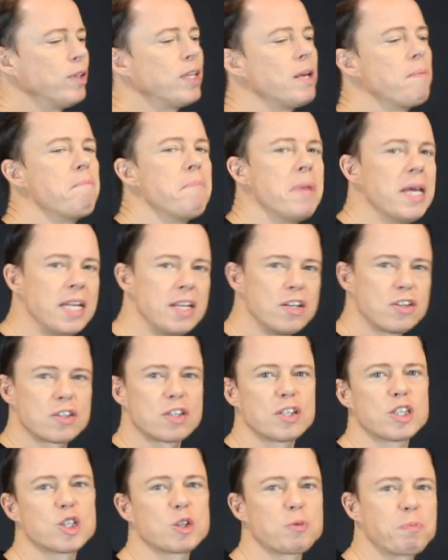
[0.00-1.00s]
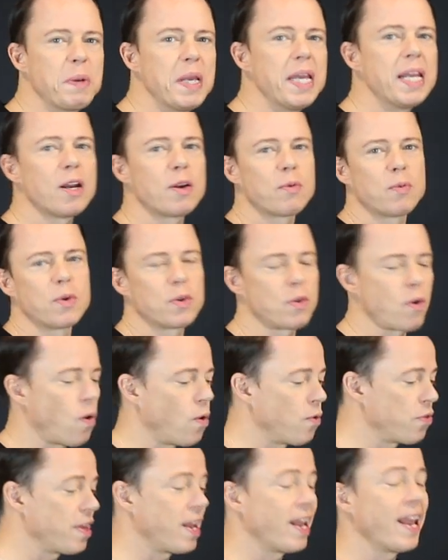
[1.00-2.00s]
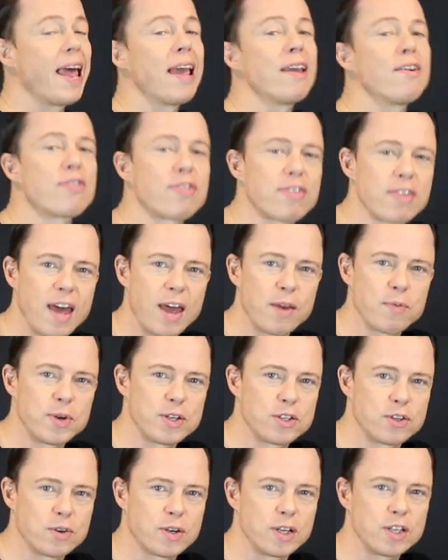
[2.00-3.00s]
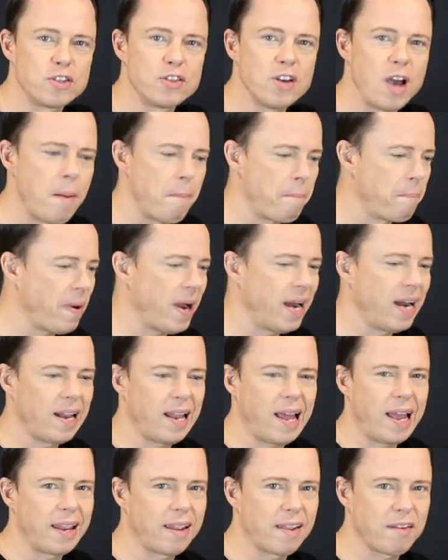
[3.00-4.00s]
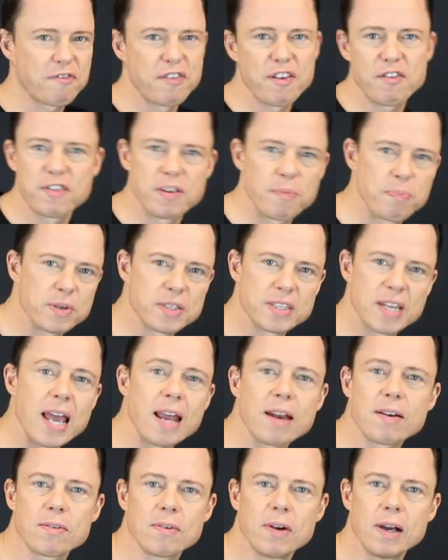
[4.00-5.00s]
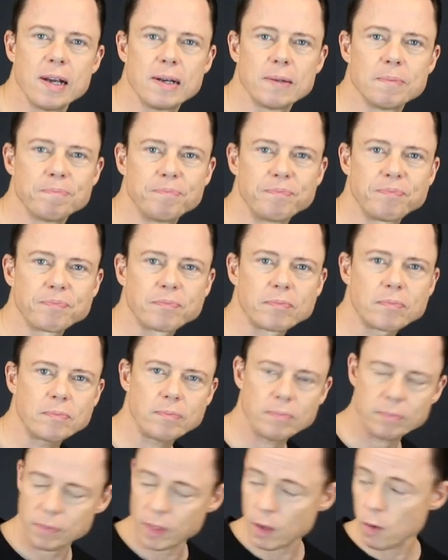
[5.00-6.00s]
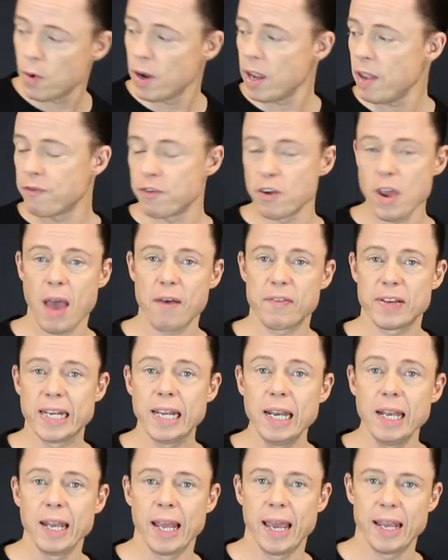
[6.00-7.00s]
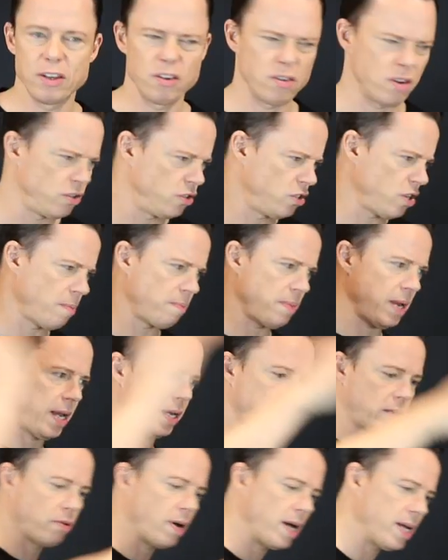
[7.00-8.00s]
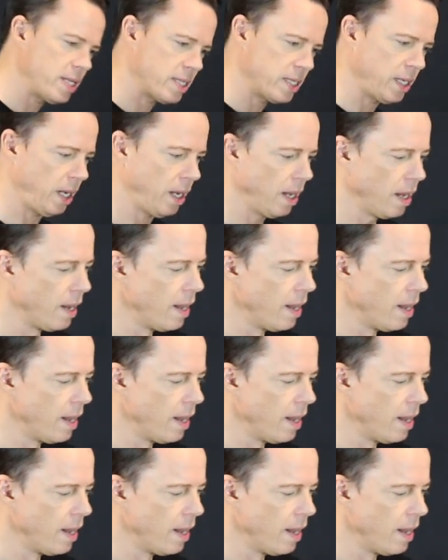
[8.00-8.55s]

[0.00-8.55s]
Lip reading: will diminish the speed the length at which you can jump by like 50%, right? If you have an inlet, you can jump like crazy.